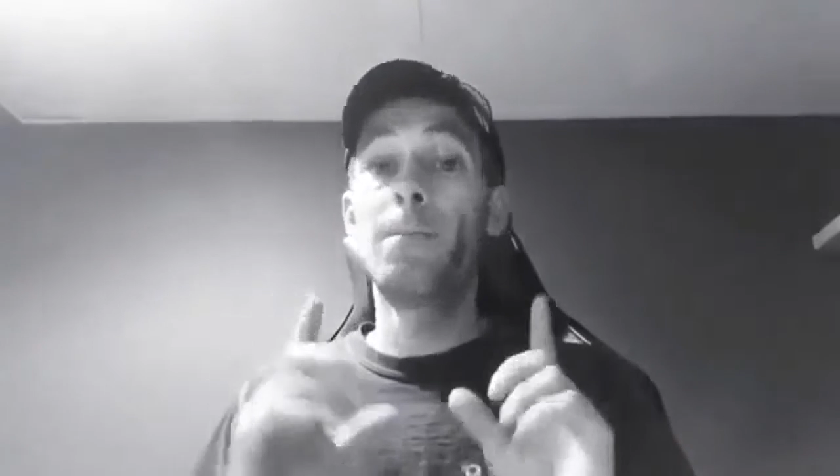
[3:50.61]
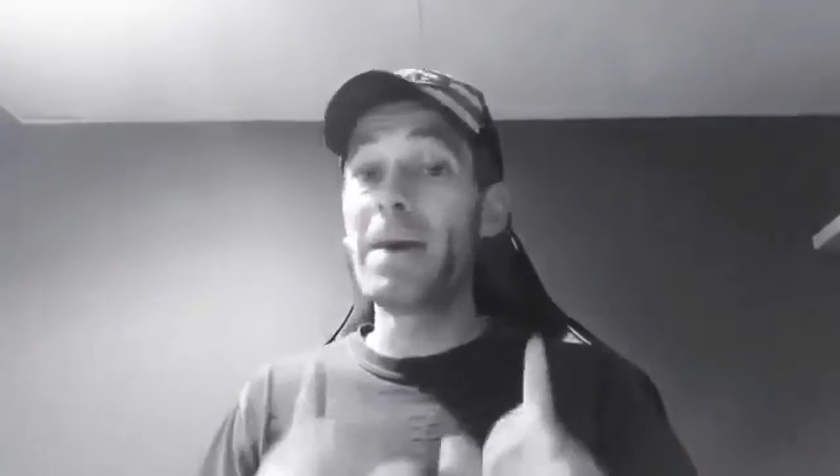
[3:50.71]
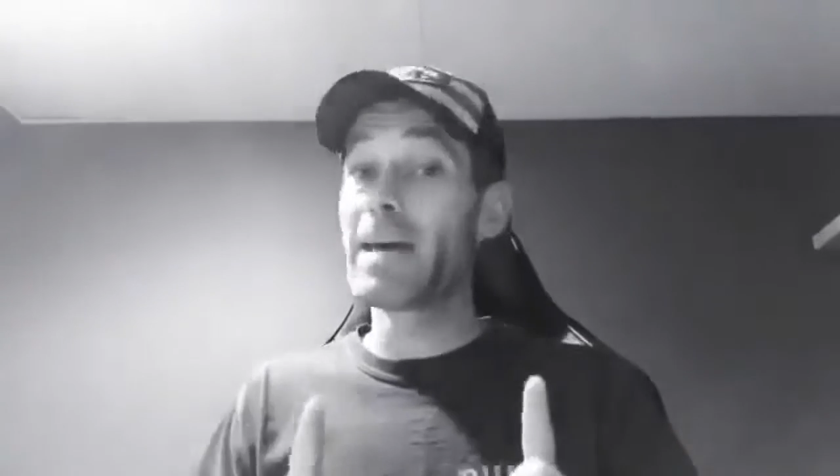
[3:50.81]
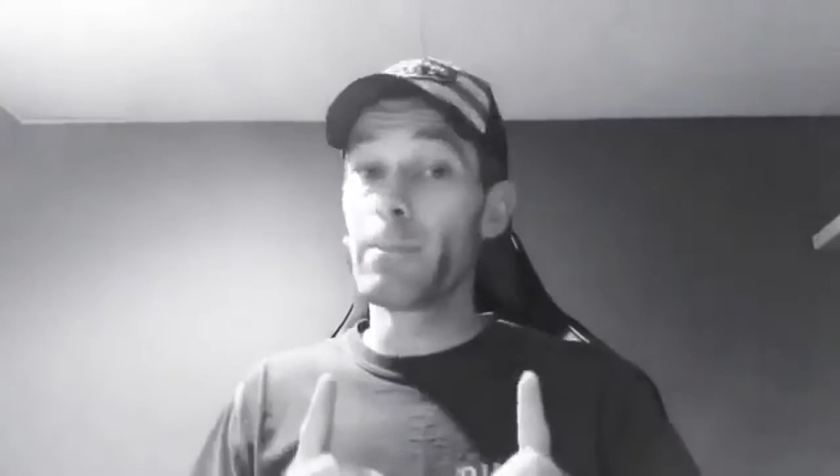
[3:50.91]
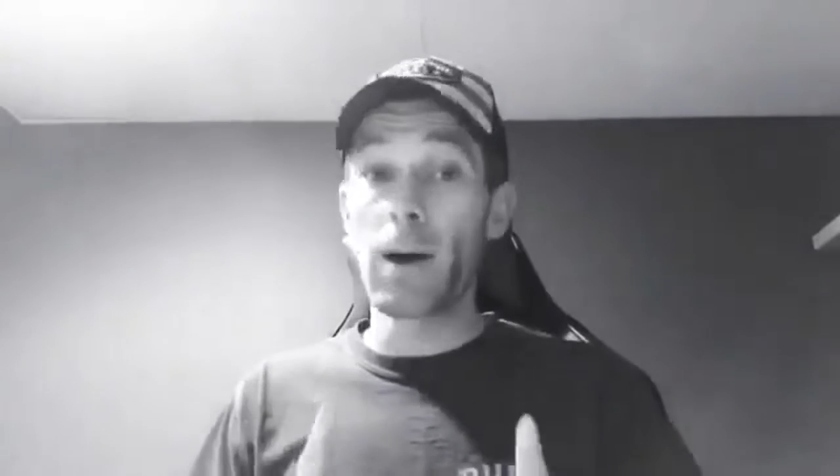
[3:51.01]

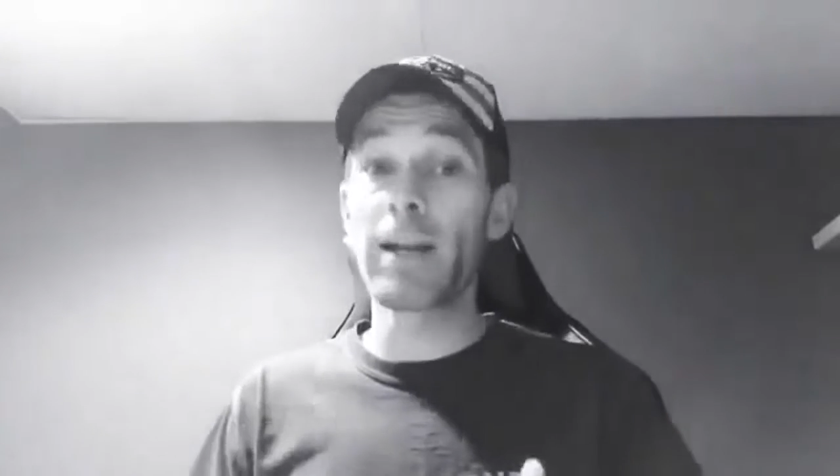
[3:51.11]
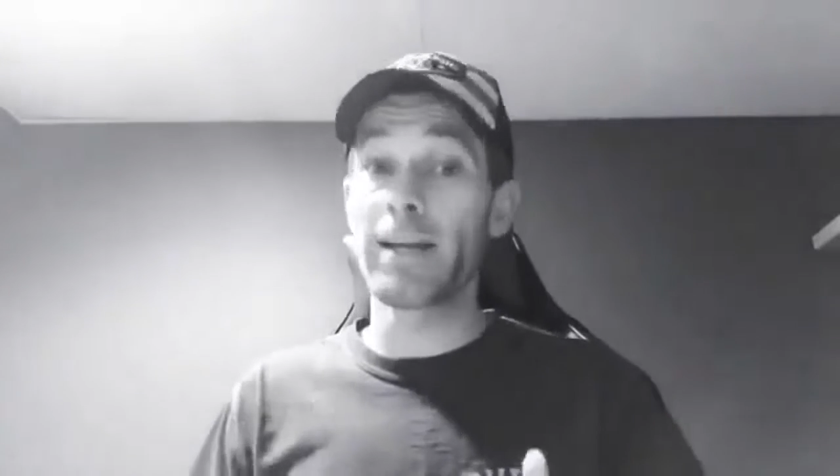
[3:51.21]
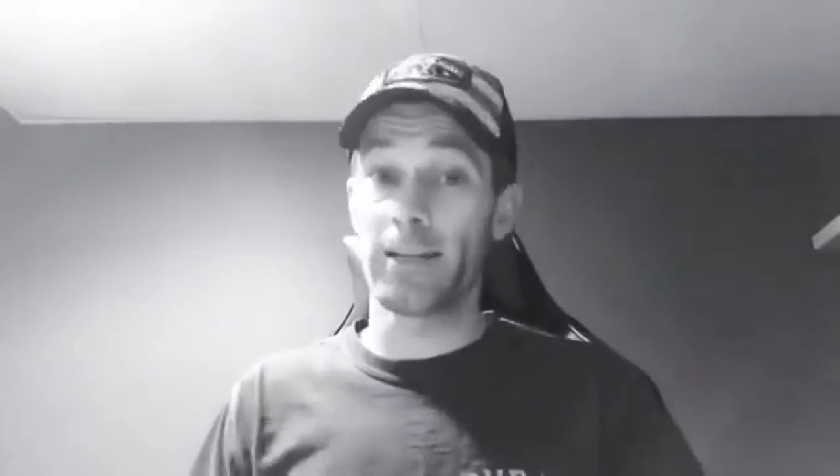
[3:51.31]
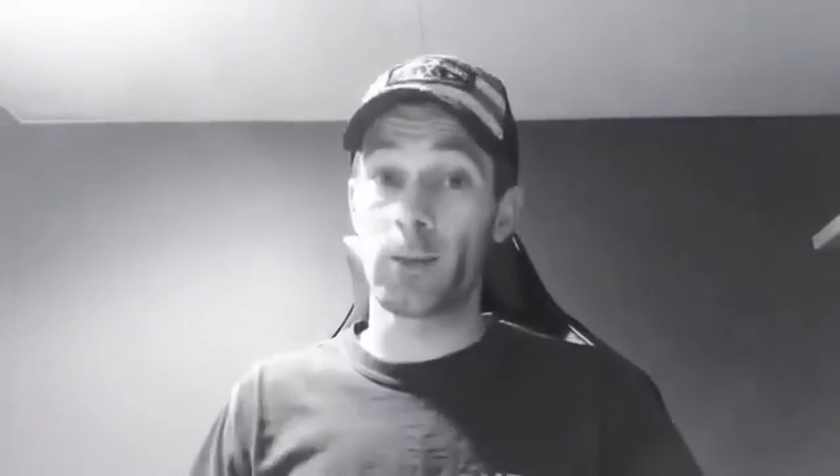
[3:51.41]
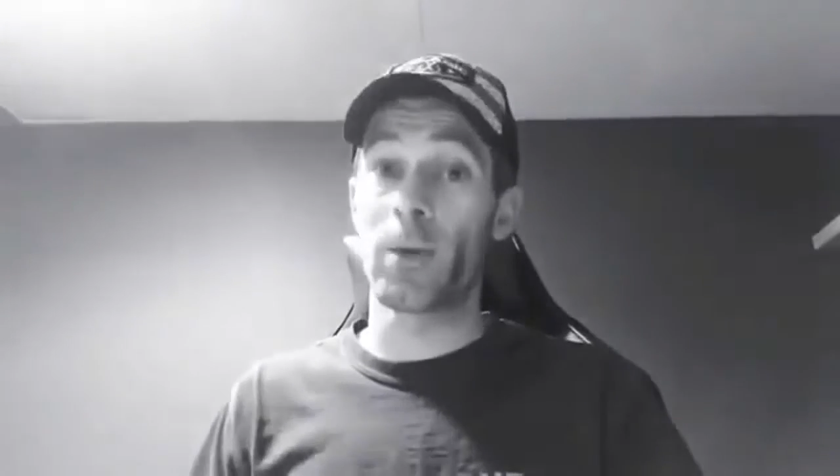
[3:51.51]
Big
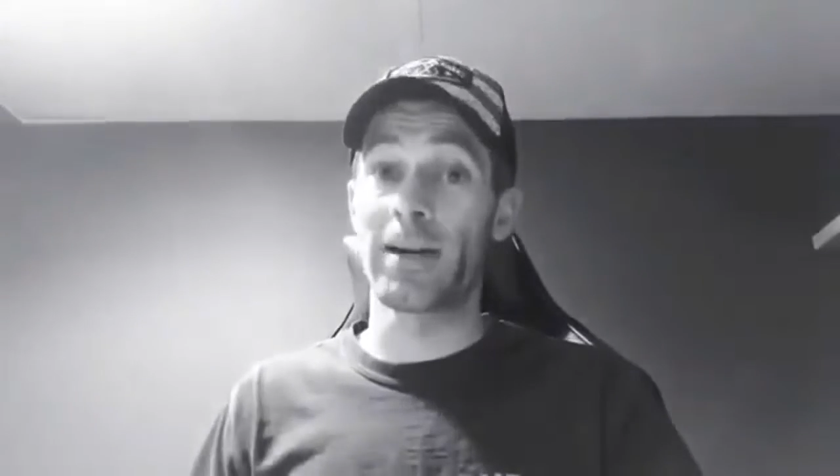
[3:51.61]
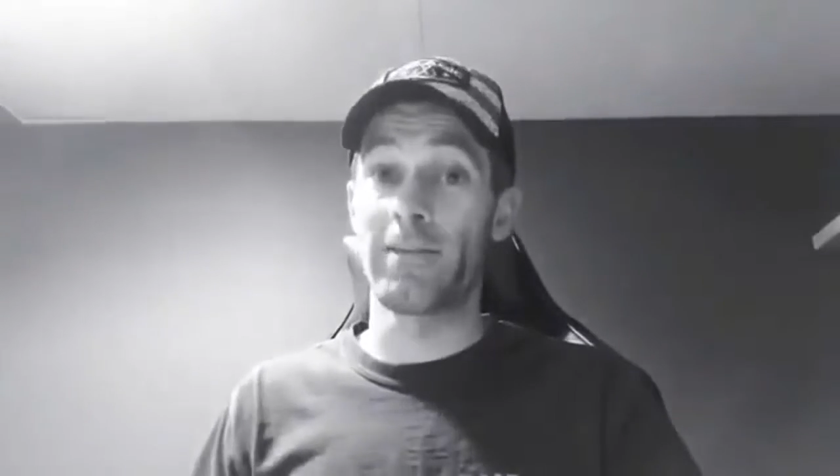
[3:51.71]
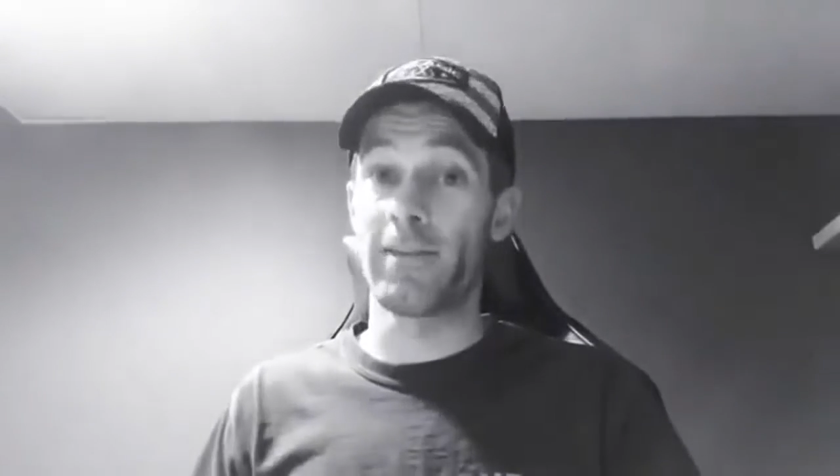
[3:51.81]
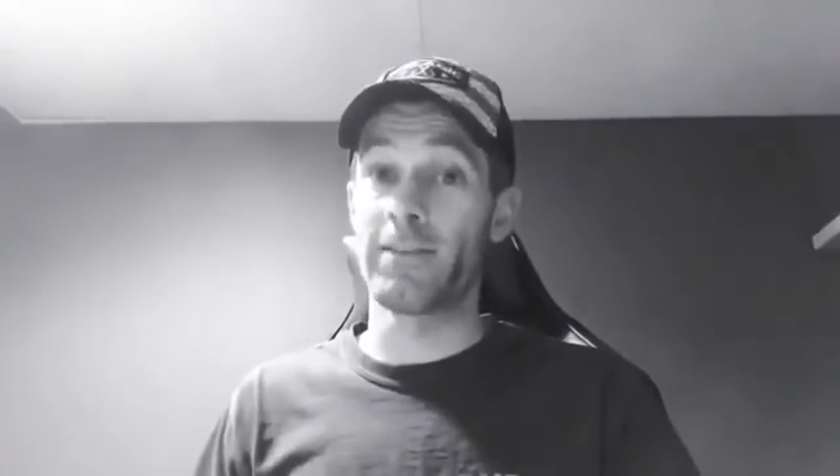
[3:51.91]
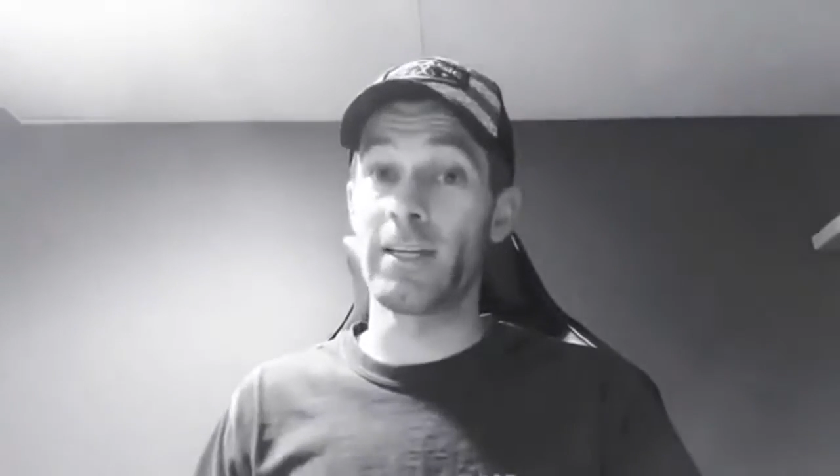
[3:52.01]
money in
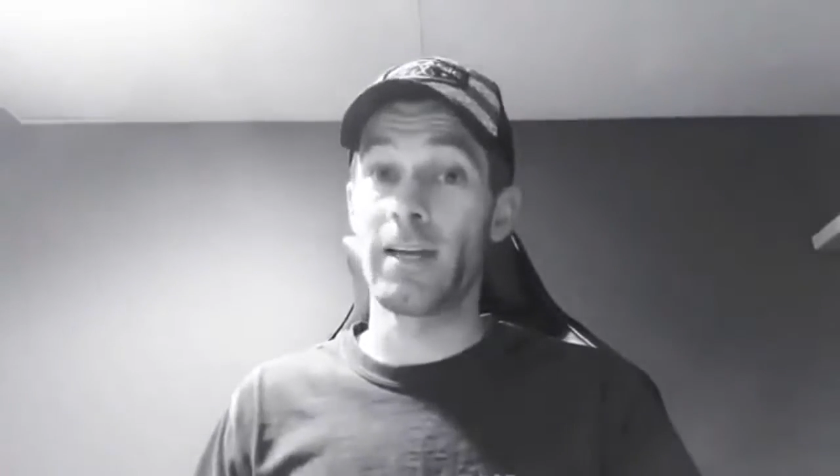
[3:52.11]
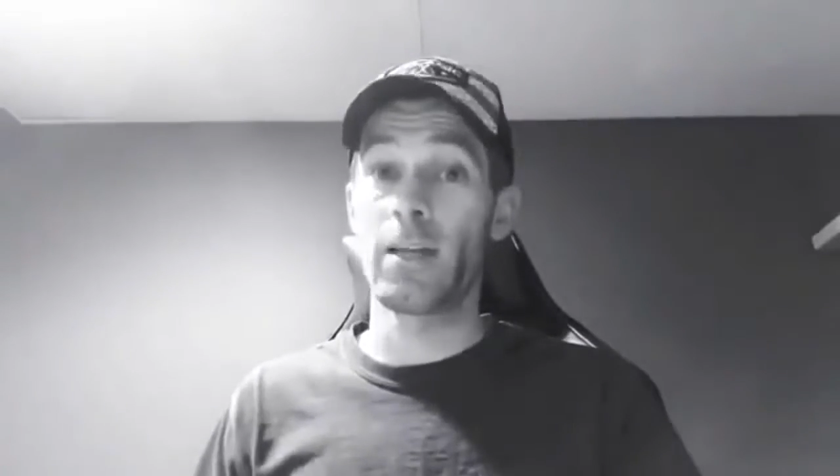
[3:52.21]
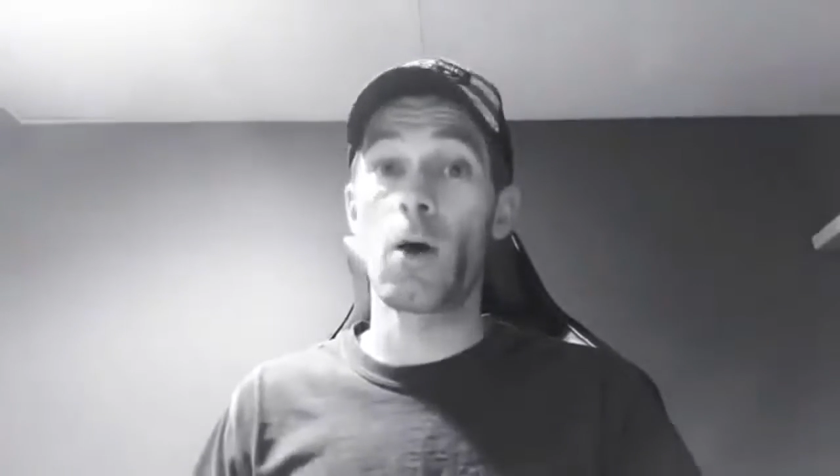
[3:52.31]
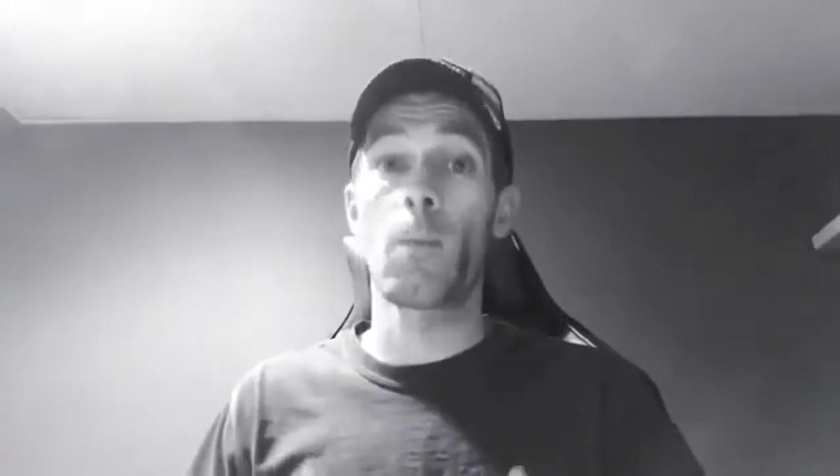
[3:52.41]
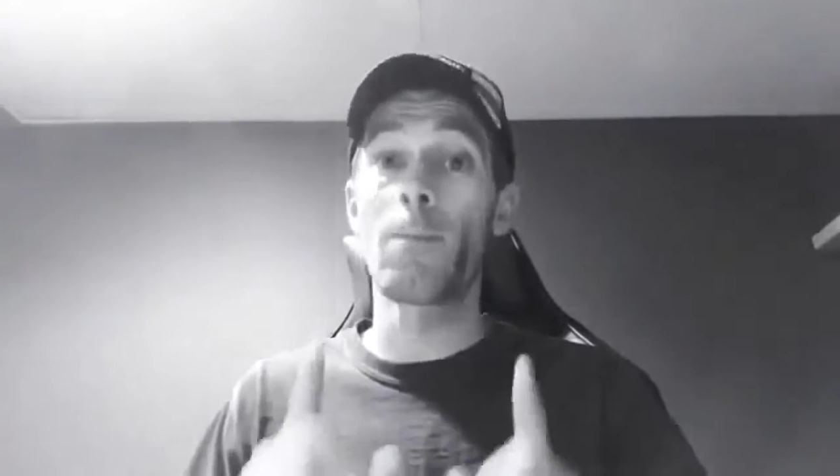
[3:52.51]
2015,
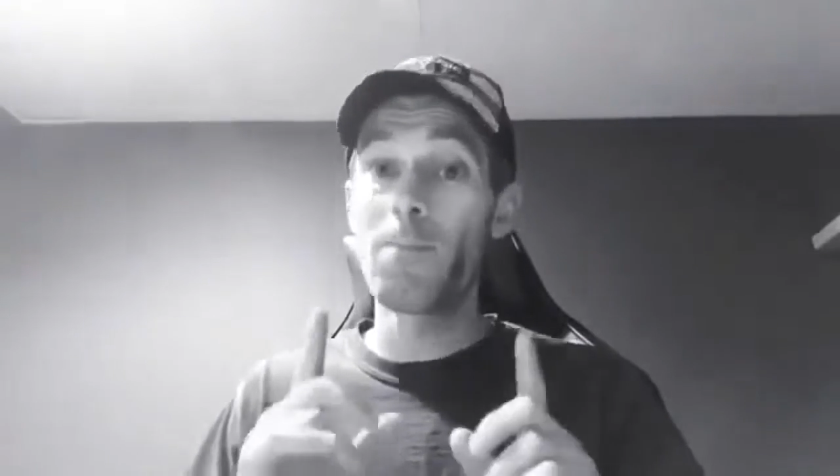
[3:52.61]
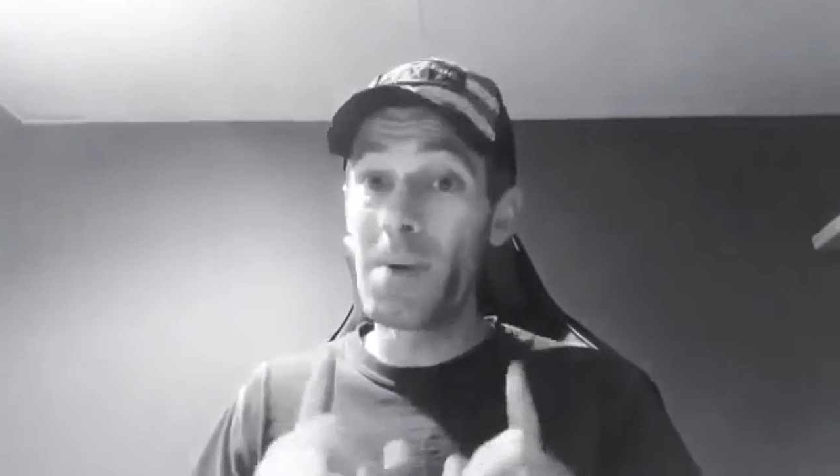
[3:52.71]
though.